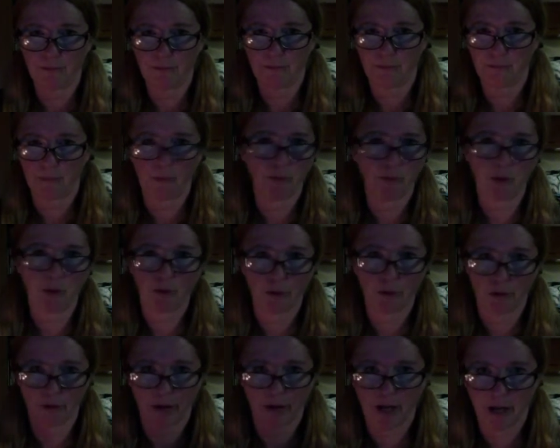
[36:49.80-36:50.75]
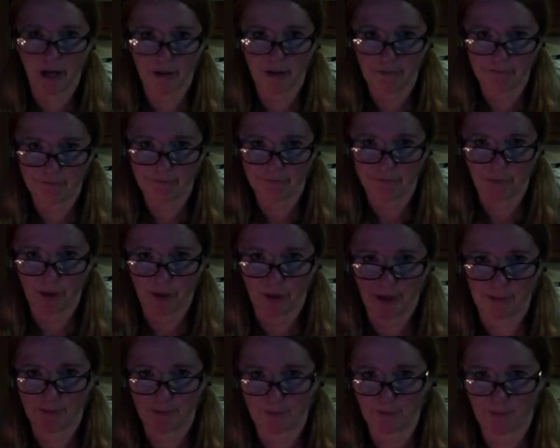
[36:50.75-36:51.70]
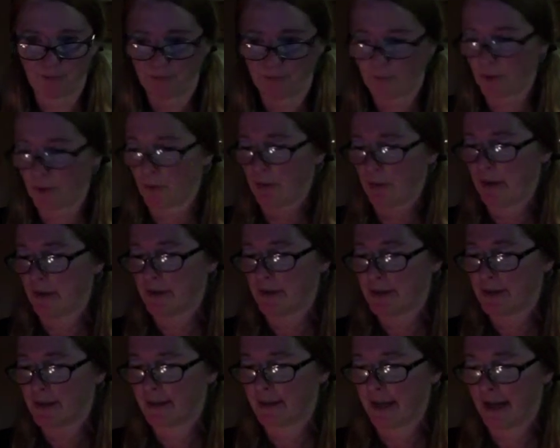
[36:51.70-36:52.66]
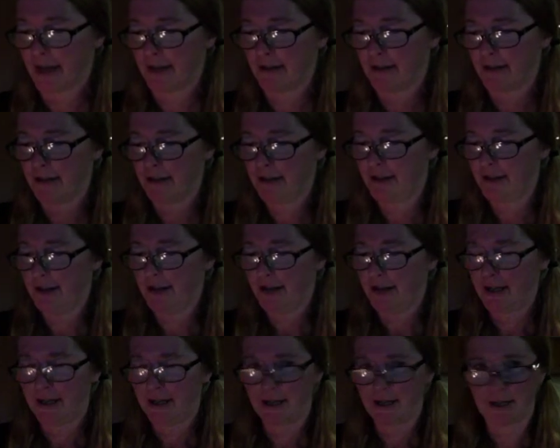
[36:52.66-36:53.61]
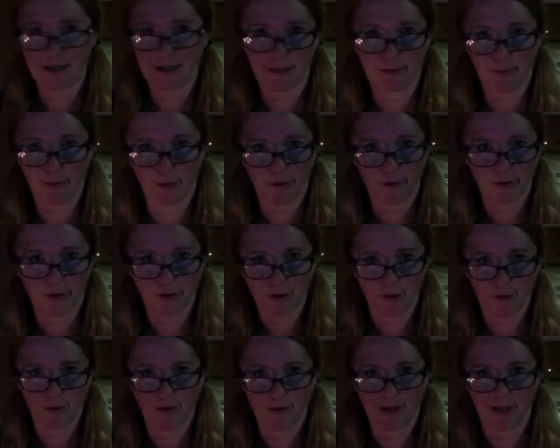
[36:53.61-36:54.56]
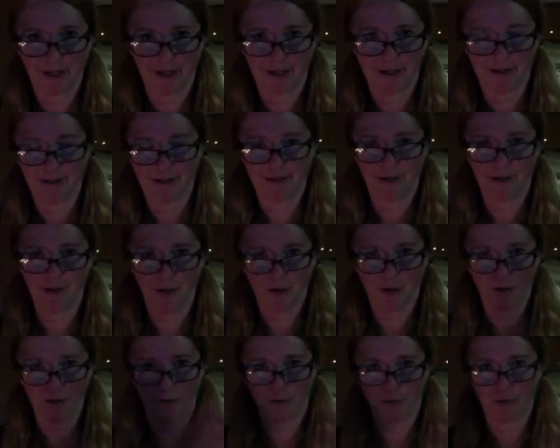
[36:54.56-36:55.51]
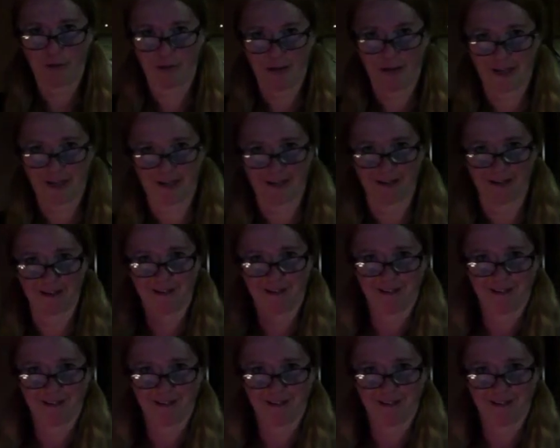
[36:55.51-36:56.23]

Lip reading: about 30, right? When I was in that exploratory new thing,